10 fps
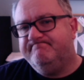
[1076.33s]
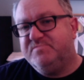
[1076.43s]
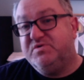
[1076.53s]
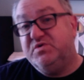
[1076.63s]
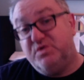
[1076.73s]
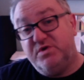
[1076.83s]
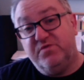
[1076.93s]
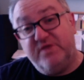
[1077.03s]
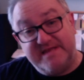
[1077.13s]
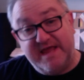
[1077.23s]
good at
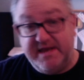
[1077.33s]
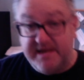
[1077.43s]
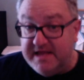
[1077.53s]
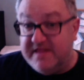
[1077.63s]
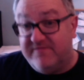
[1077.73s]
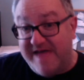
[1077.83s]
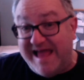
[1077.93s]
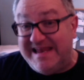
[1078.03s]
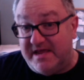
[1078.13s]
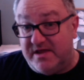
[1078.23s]
retaining its
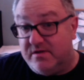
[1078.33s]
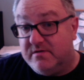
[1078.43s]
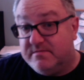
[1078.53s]
value.